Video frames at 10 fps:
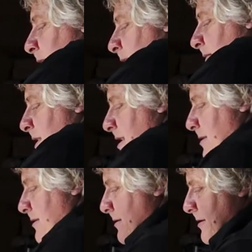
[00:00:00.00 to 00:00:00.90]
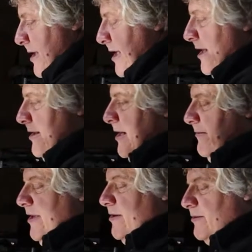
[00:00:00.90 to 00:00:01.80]
vehicle and get
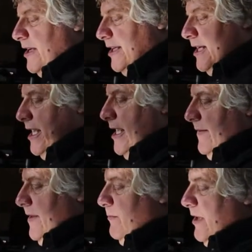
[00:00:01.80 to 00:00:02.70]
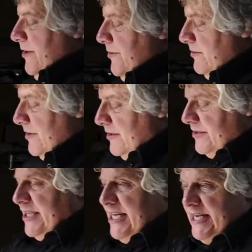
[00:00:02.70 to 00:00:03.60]
everything run, then what I'll do is I'll
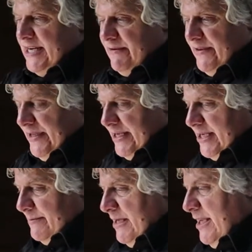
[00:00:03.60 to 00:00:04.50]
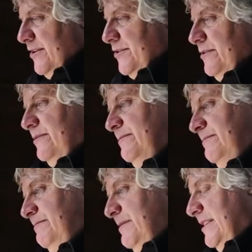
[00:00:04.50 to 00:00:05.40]
tighten everything up so
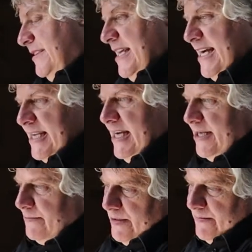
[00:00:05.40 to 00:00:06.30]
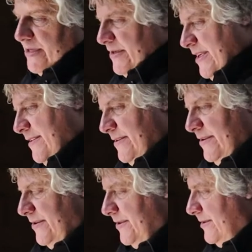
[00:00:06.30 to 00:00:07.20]
it's not cocked one way or the other.
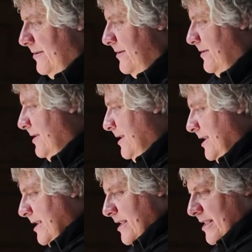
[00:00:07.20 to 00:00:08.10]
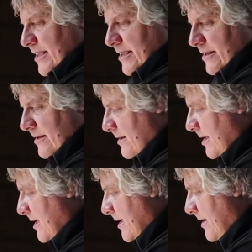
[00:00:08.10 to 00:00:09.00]
So,
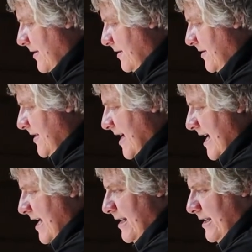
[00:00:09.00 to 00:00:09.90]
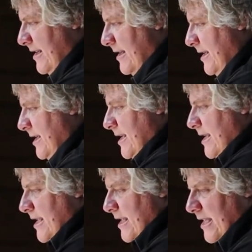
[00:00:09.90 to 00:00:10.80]
alright, there's that.
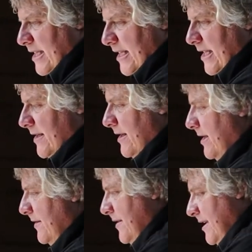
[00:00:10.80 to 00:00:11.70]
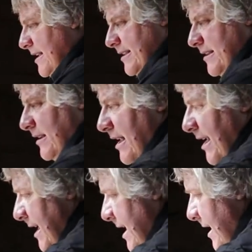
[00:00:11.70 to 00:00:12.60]
And then this line
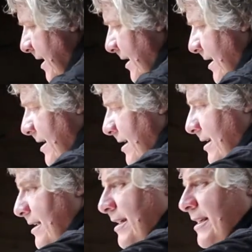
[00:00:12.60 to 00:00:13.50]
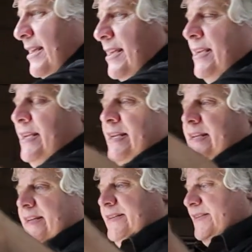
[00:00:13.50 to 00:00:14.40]
here
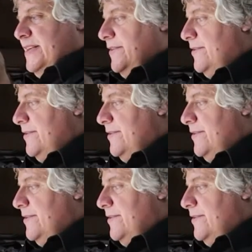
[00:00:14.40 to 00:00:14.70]
is the other new